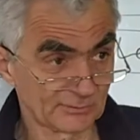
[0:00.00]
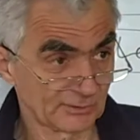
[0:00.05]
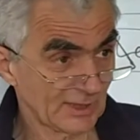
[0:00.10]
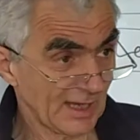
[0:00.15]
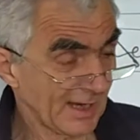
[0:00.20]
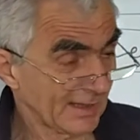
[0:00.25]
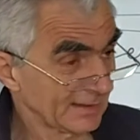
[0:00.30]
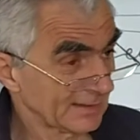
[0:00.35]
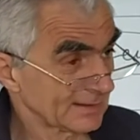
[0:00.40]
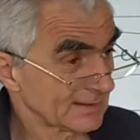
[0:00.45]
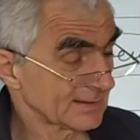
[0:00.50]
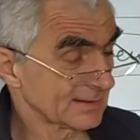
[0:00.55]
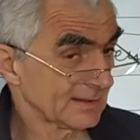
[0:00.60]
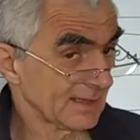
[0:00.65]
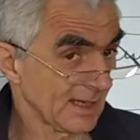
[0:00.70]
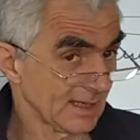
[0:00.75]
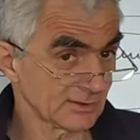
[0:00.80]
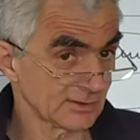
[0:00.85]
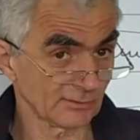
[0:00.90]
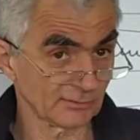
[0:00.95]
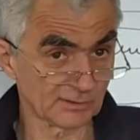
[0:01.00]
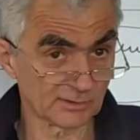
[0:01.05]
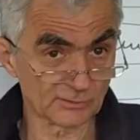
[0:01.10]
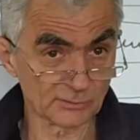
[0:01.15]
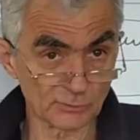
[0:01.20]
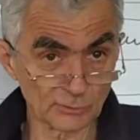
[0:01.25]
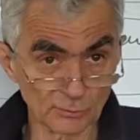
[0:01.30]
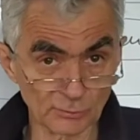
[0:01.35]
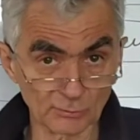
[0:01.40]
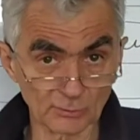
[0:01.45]
United States and
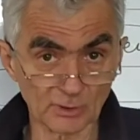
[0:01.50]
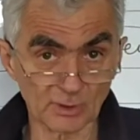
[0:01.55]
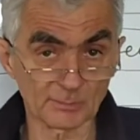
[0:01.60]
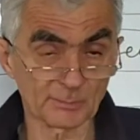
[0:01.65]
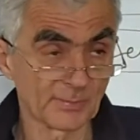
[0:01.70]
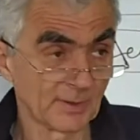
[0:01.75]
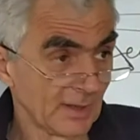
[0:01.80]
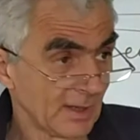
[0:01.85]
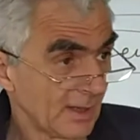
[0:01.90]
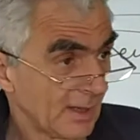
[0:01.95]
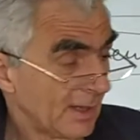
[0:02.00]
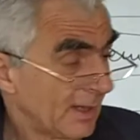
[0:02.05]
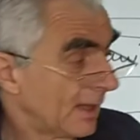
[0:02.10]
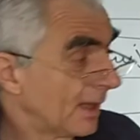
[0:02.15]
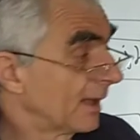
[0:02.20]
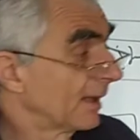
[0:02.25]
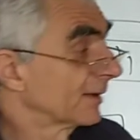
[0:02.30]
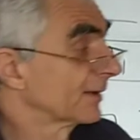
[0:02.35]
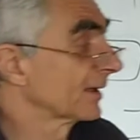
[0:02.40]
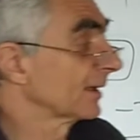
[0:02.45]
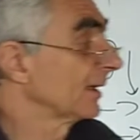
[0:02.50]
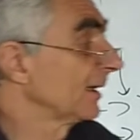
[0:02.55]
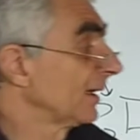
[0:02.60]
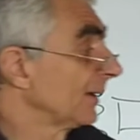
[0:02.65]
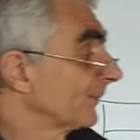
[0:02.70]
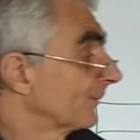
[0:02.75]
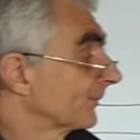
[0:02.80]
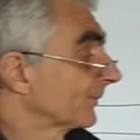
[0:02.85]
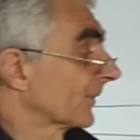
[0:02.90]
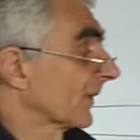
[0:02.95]
in Europe,
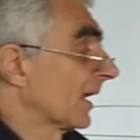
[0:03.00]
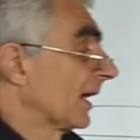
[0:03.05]
the